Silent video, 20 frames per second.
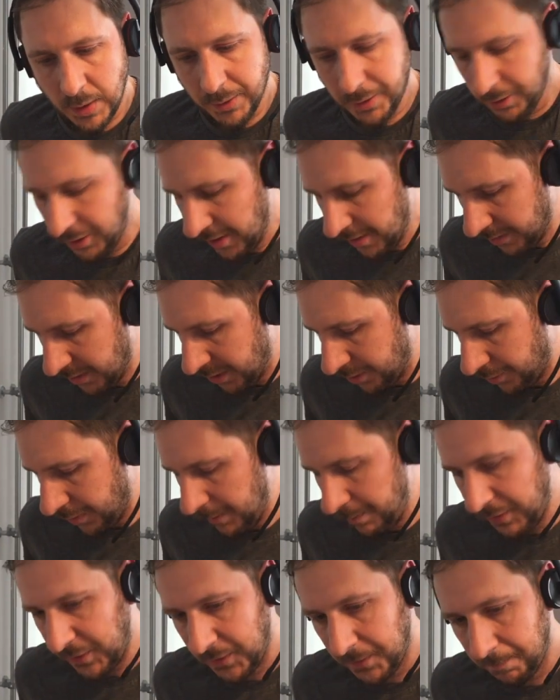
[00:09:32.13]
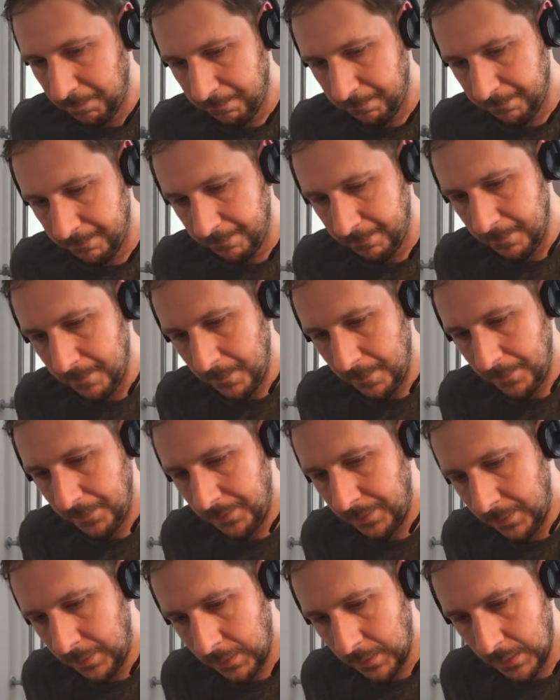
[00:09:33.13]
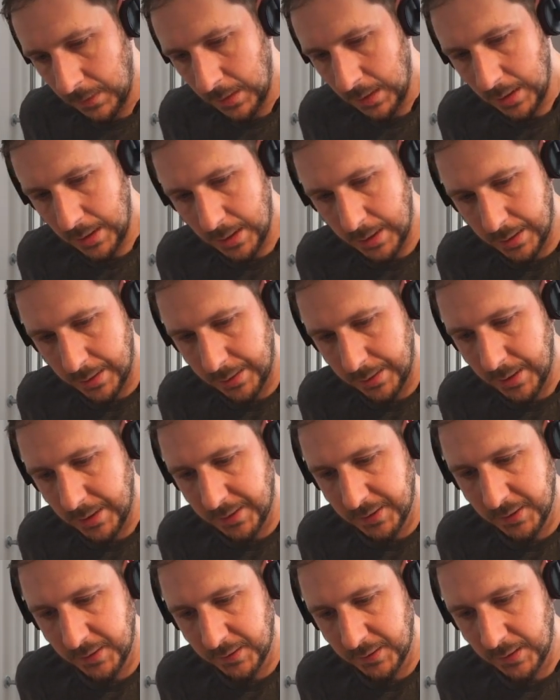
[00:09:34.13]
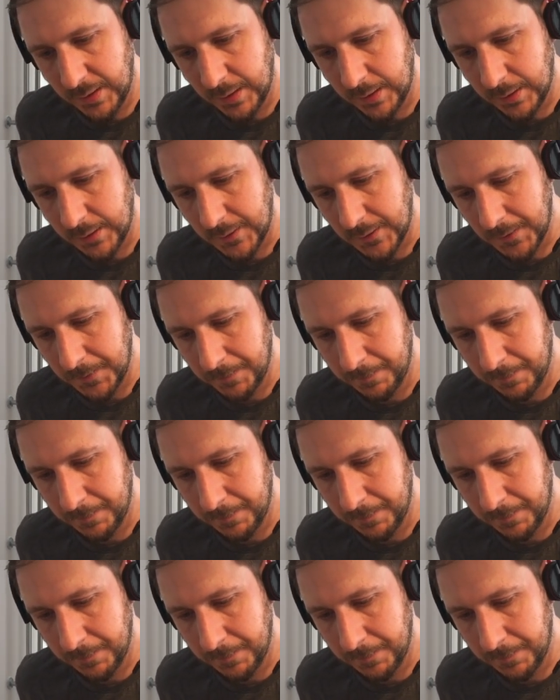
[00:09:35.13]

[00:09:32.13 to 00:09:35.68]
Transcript: The Keyraken reaps. And that is it.